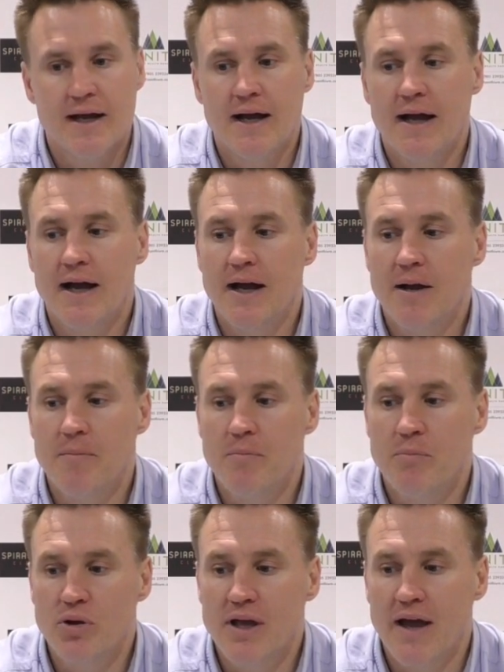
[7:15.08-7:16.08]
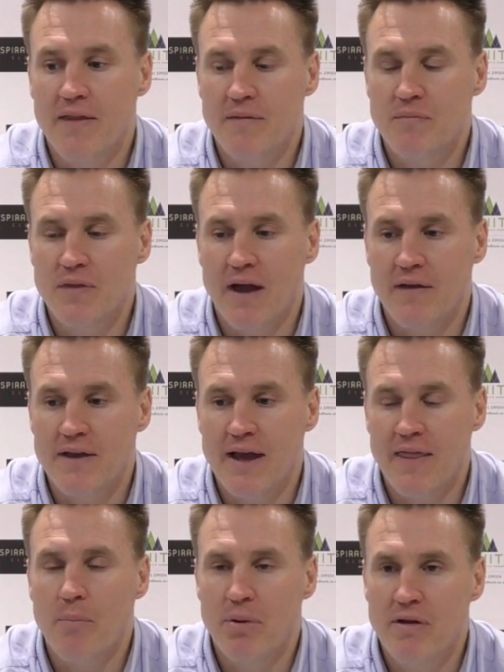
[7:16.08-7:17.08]
But
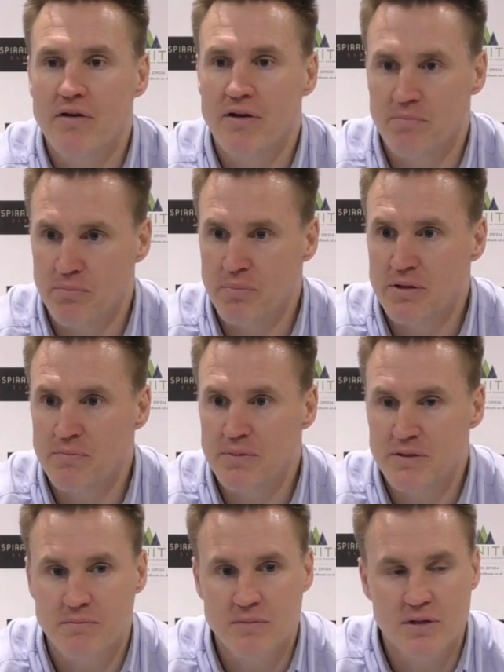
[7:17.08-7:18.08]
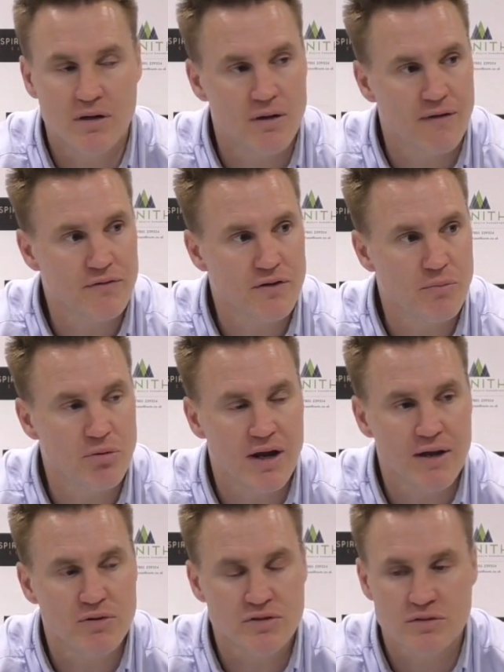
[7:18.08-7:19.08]
that period, after the
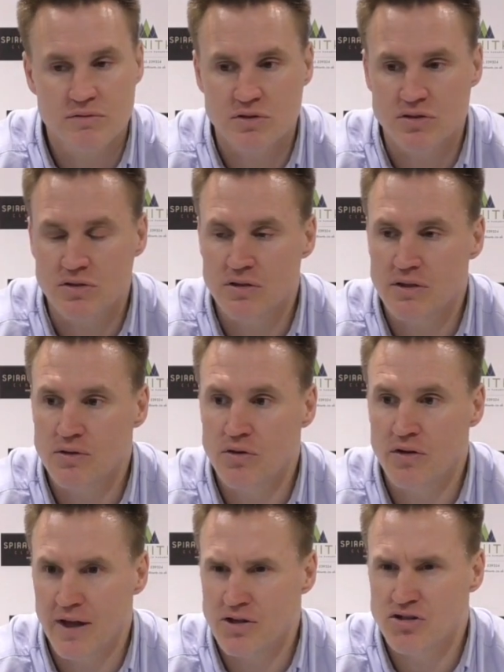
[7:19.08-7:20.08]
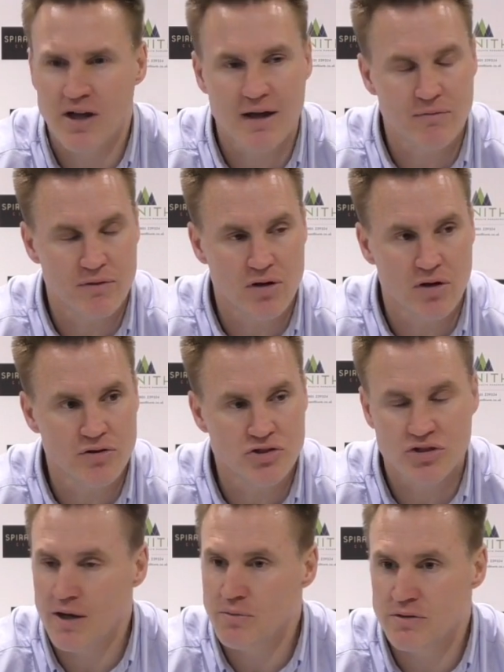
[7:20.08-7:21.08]
break was certainly good, and that try, Connor's
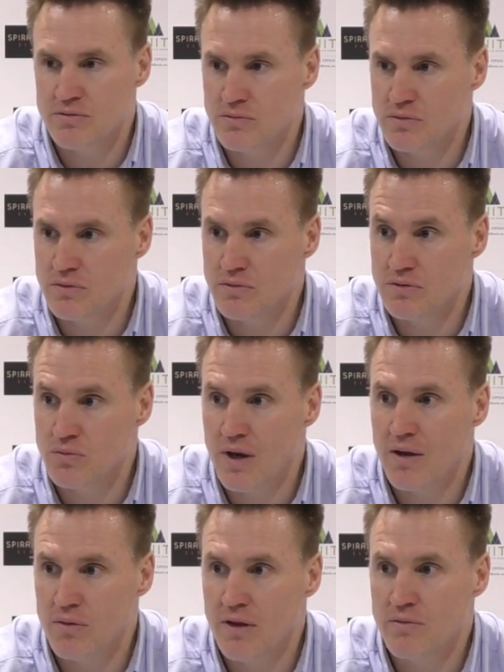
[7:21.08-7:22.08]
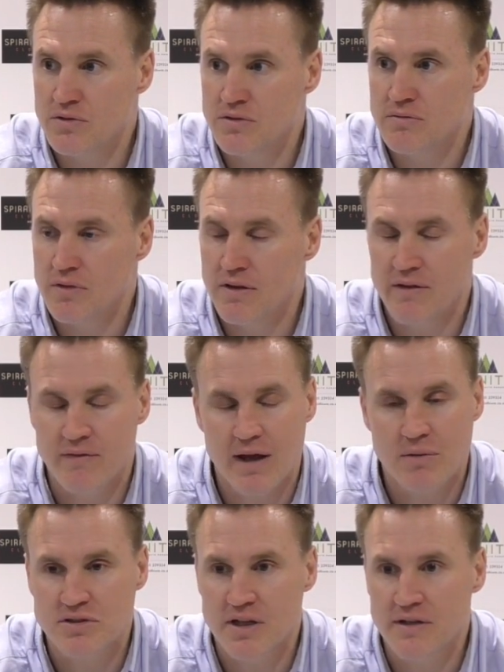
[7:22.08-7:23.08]
try was wow. That was an
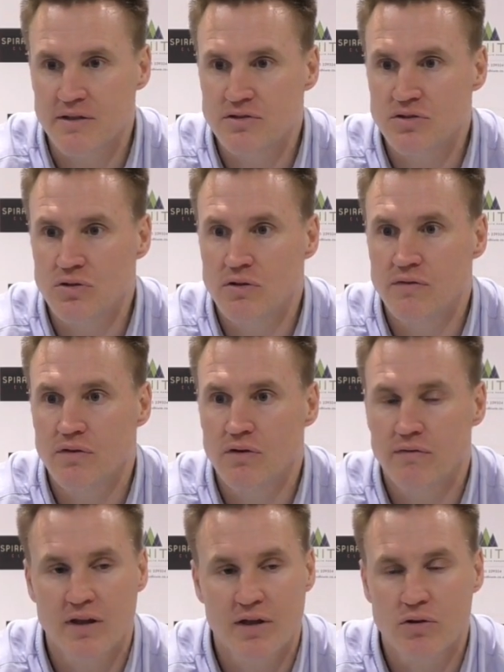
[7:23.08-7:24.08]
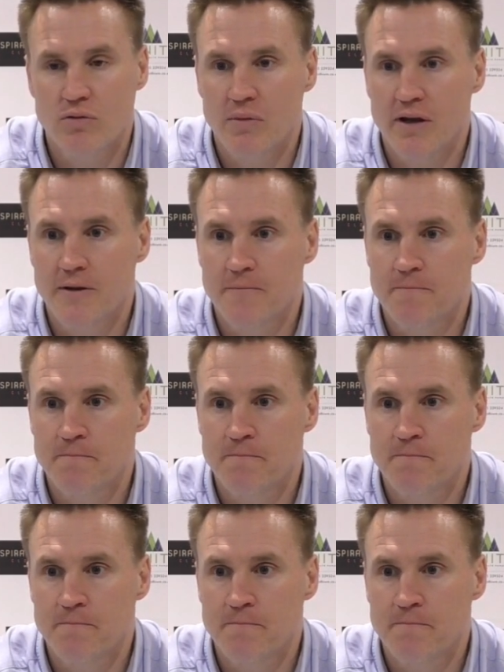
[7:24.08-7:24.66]
outstanding score for that young man.